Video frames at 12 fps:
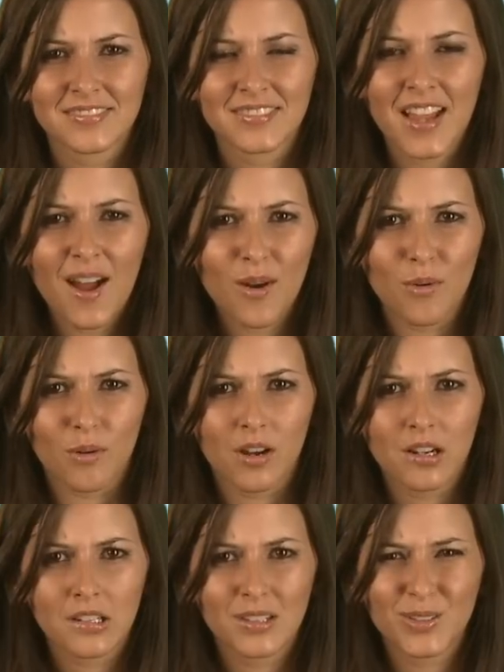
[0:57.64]
No,
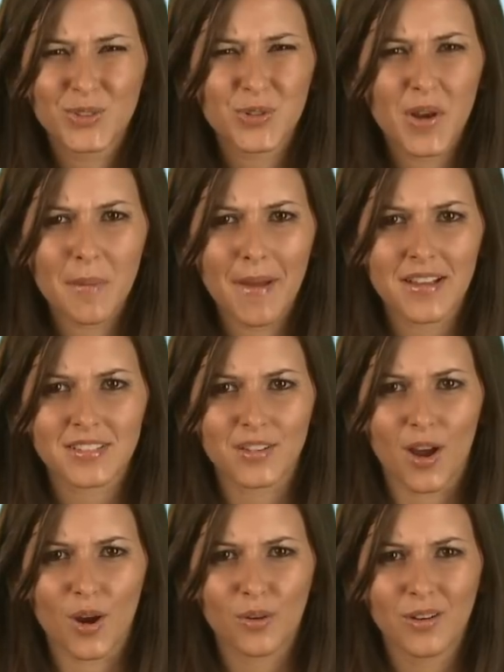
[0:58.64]
you do not pass
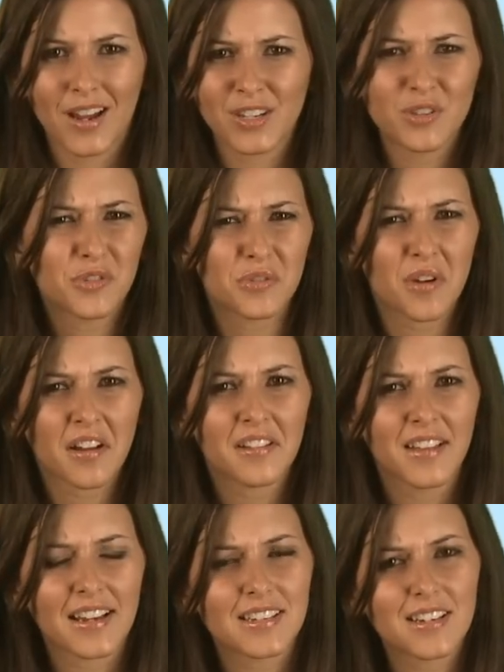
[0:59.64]
go, and you do not
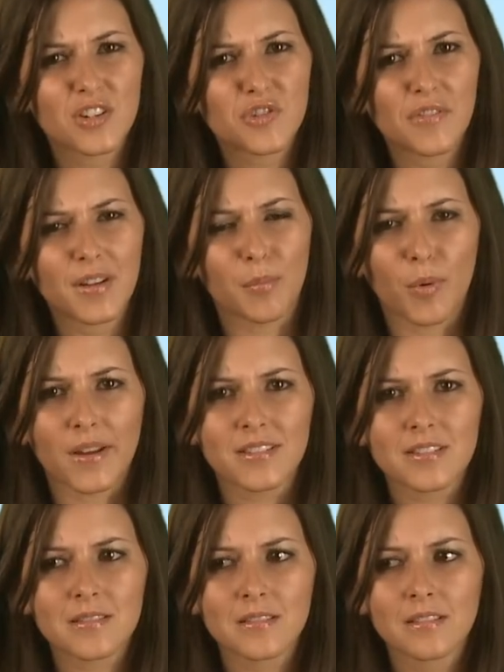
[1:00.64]
collect any trivia
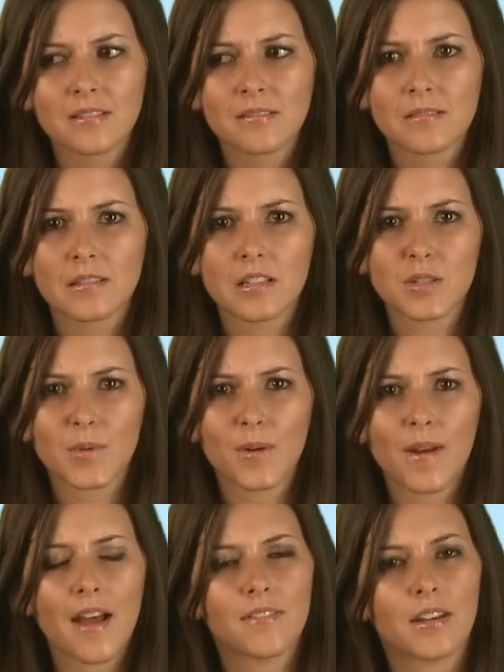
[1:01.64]
points, because we
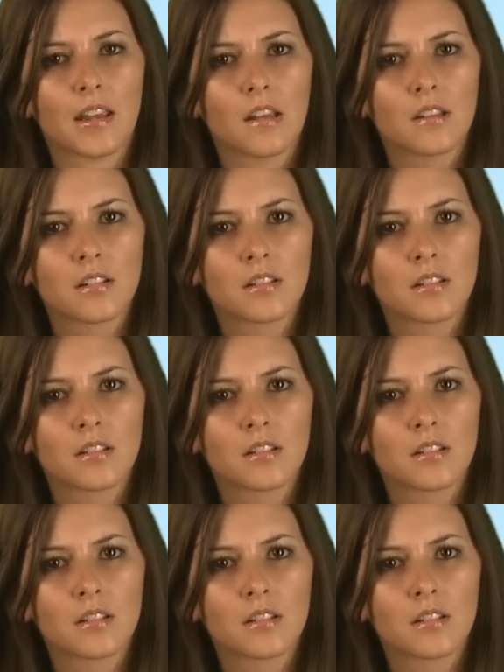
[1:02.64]
don't have any.